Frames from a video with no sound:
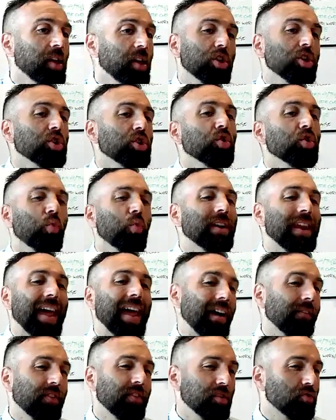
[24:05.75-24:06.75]
You wouldn't
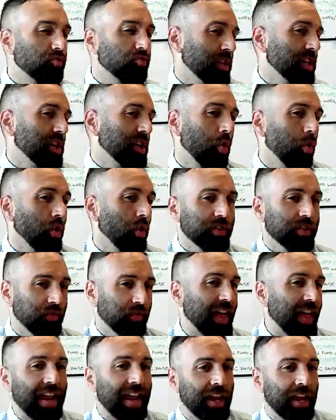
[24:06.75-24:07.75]
have any recourse for
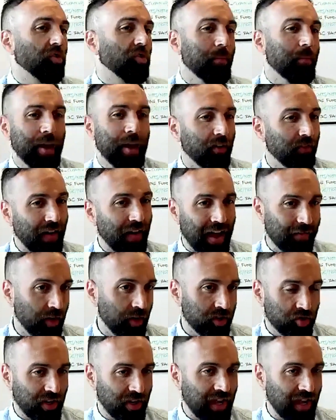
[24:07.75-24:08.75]
that incremental
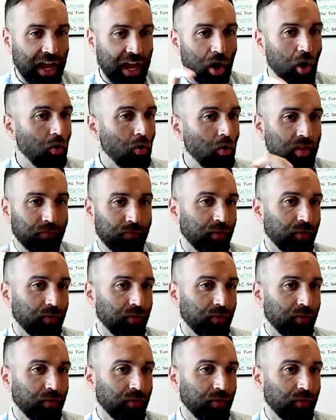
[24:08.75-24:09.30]
$500K over the